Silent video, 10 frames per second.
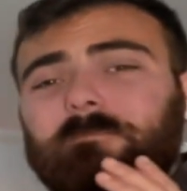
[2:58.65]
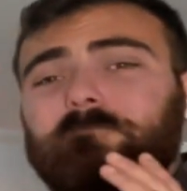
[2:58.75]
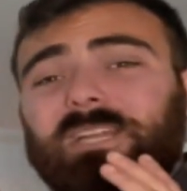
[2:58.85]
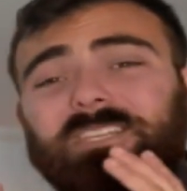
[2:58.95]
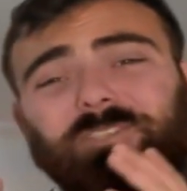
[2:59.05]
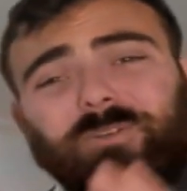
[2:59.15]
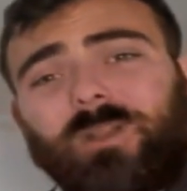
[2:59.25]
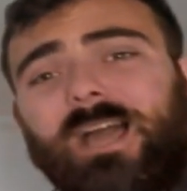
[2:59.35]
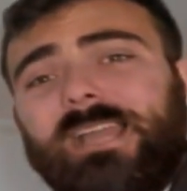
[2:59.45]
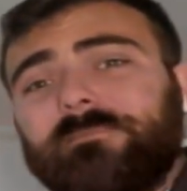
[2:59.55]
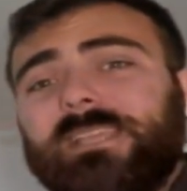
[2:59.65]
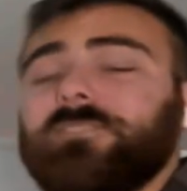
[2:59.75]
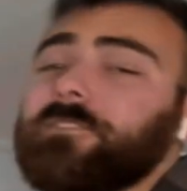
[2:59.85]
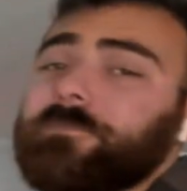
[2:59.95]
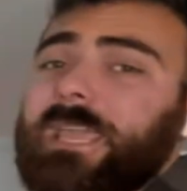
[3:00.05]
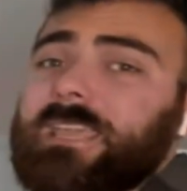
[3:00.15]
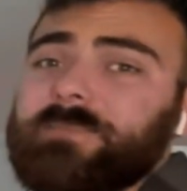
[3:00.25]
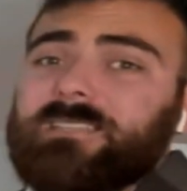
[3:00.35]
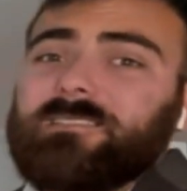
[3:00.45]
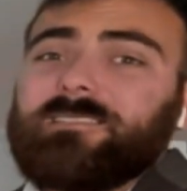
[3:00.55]
but try to make those
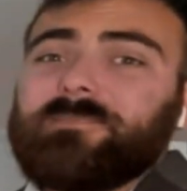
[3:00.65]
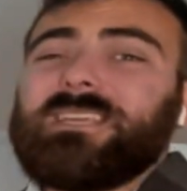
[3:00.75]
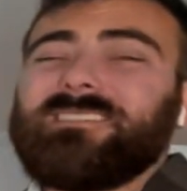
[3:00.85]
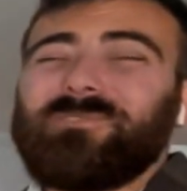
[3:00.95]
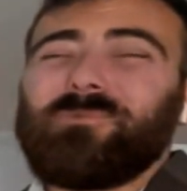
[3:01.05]
payments because it